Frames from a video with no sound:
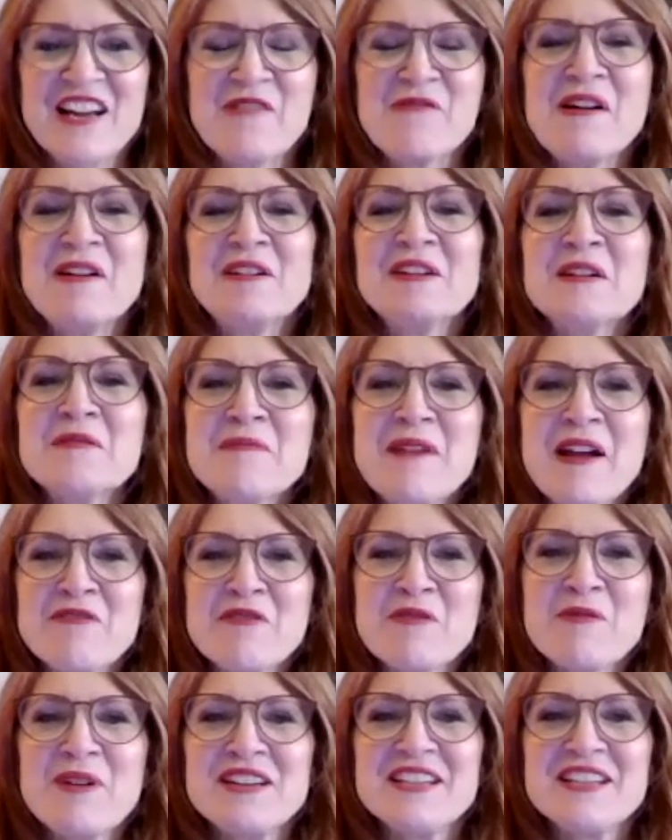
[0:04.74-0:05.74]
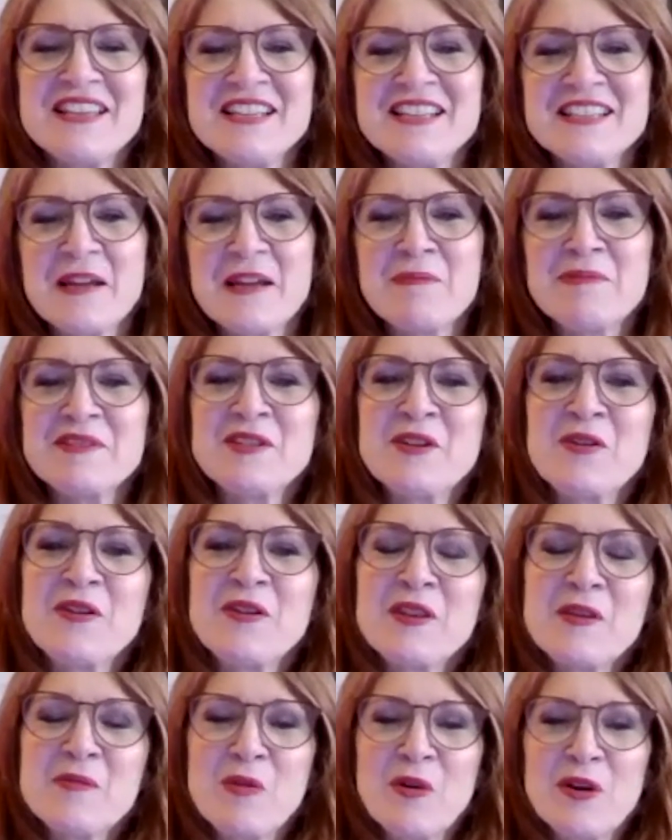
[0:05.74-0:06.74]
Welcome, everyone, to this
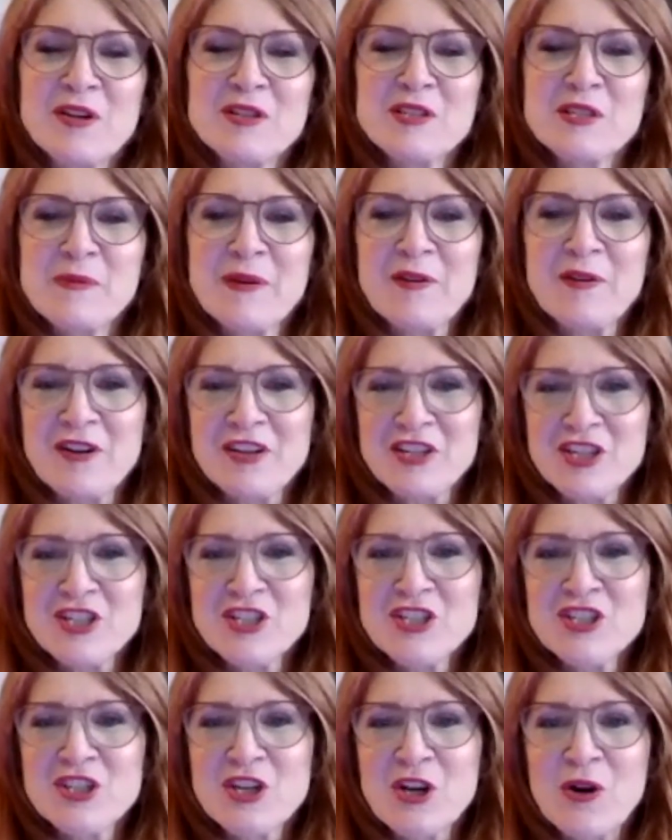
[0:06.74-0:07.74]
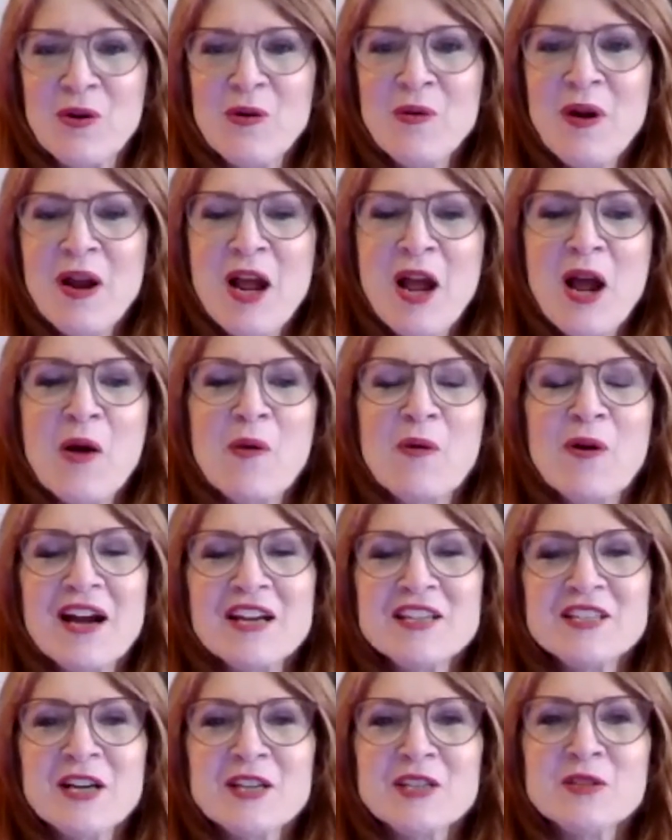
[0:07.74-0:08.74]
episode of the Mortgage by Gretchen show, where
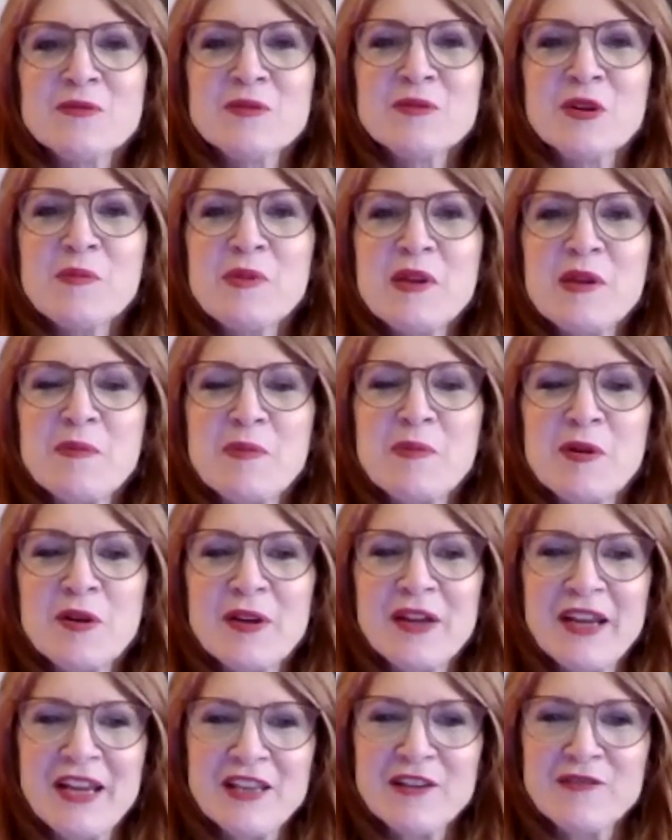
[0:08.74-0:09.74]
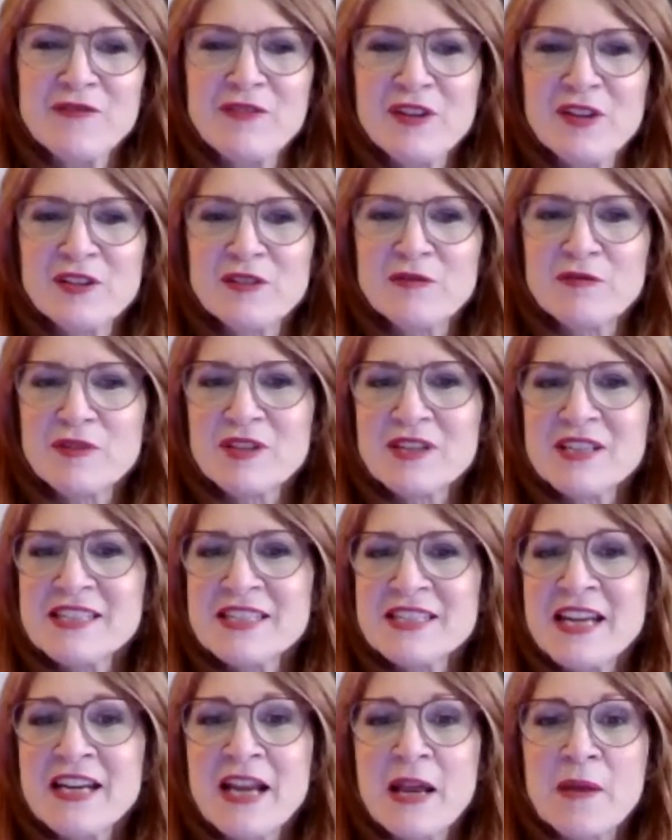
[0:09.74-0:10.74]
I talk to real people in the field of real
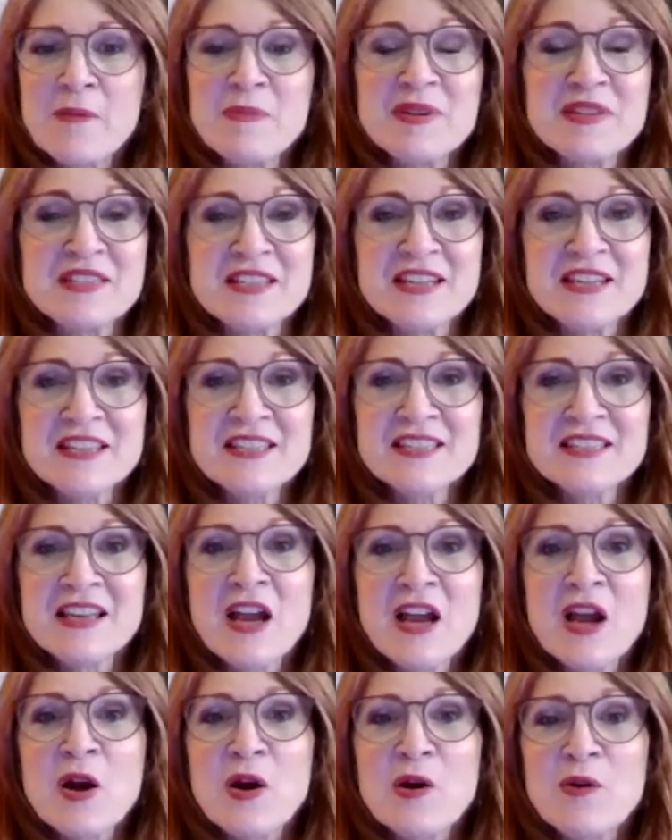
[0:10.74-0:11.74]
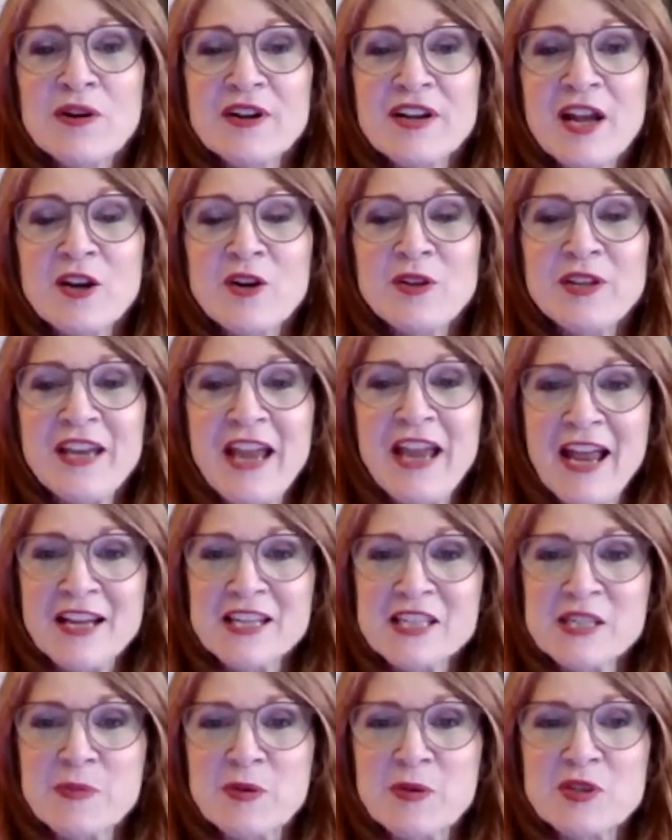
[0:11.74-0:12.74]
estate and business who are not only
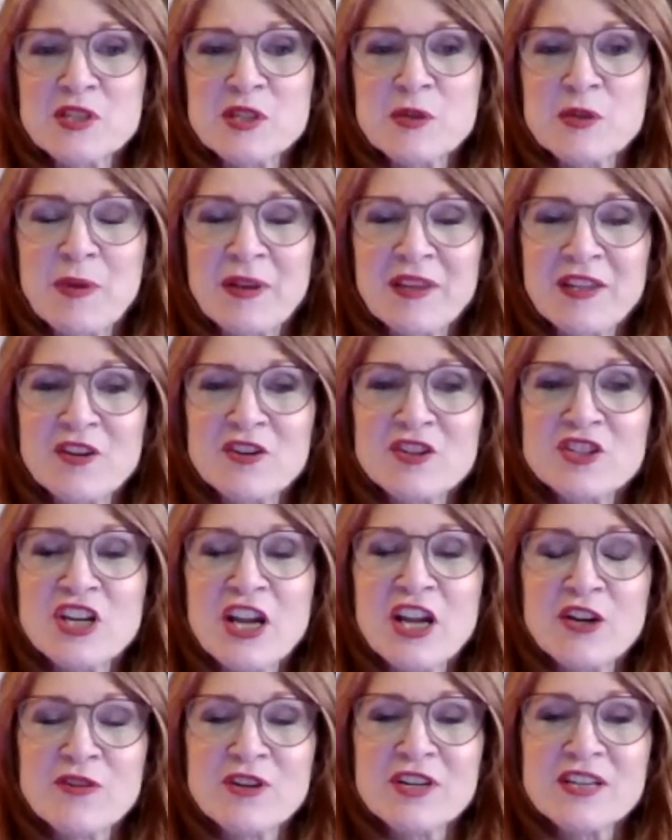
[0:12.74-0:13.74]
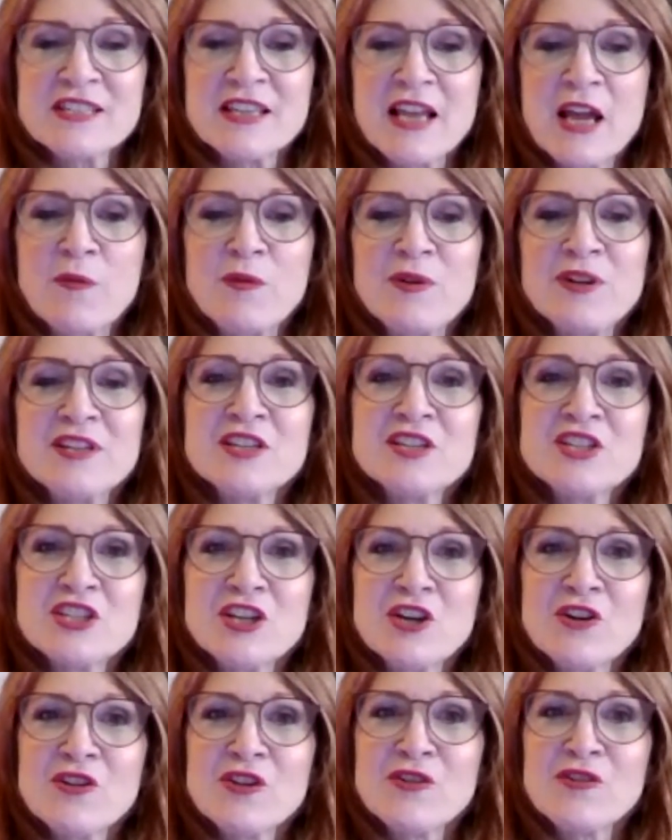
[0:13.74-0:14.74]
experts, but they are generous and willing to
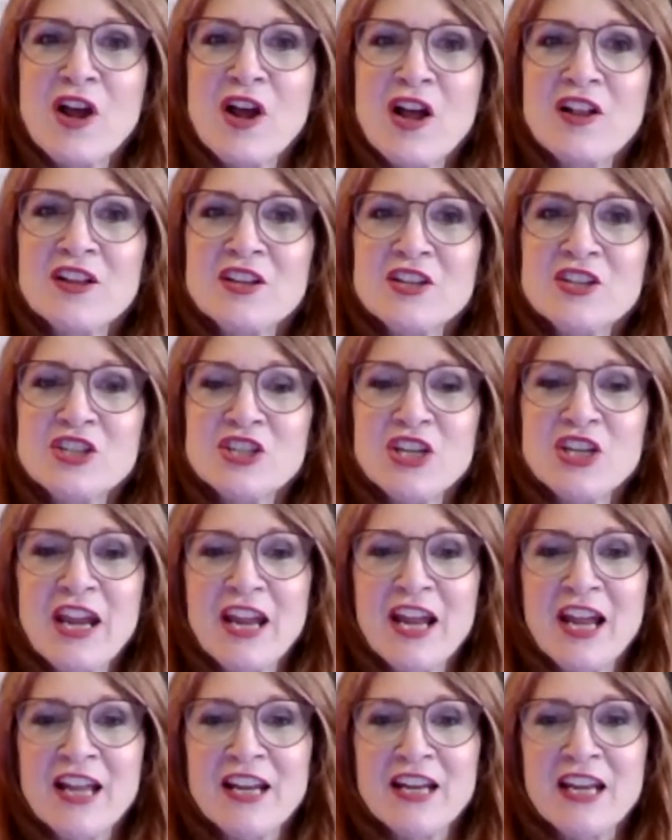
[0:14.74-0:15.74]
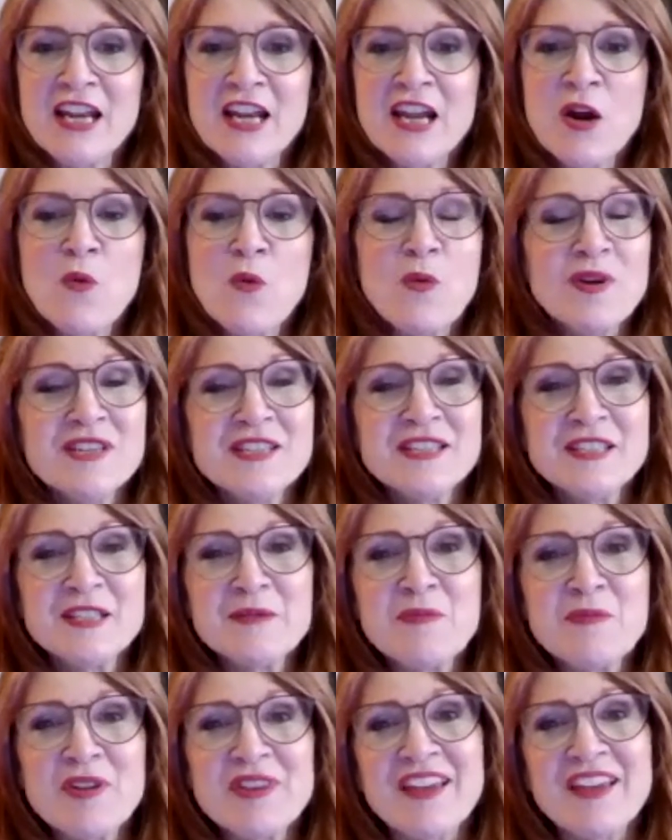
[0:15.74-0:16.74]
share their knowledge and
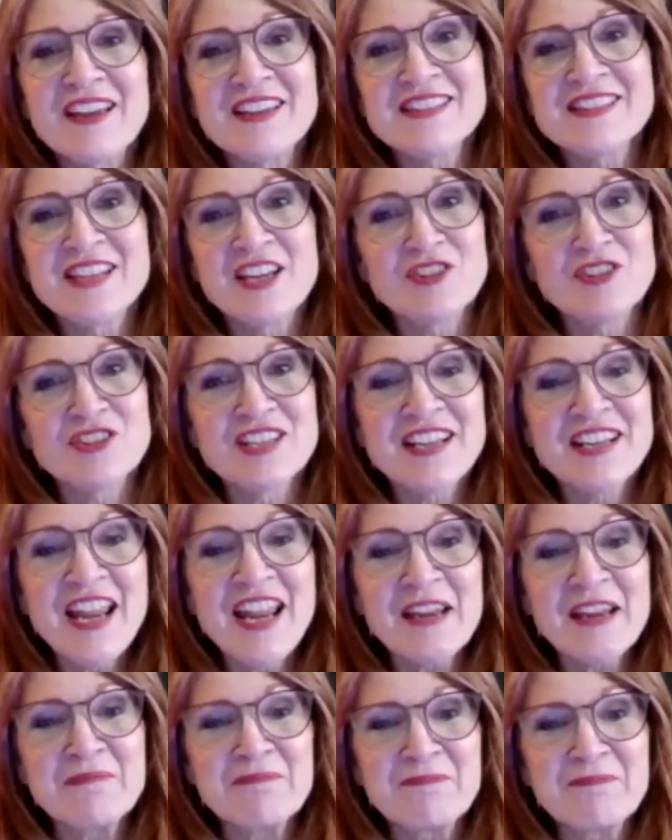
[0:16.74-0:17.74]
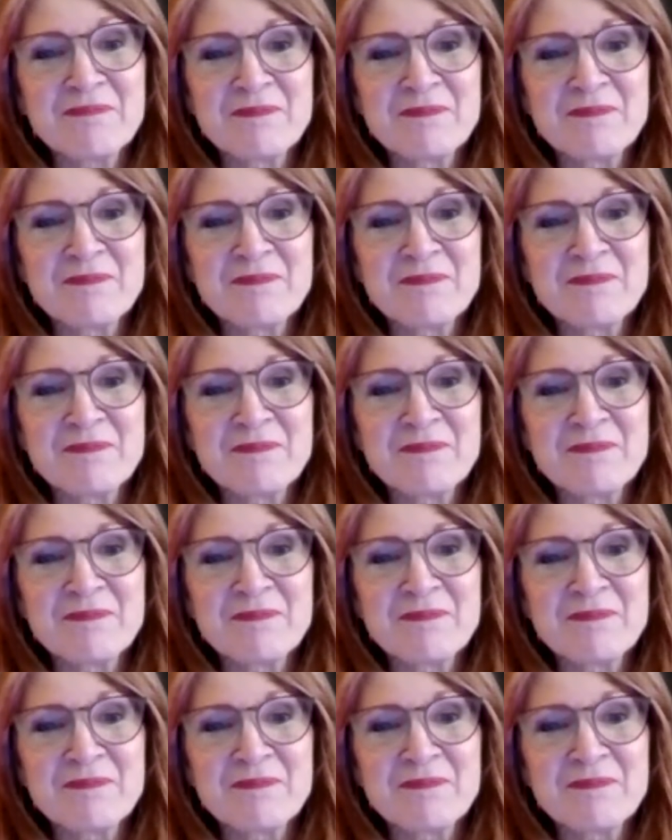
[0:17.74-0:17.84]
wisdom with us here today.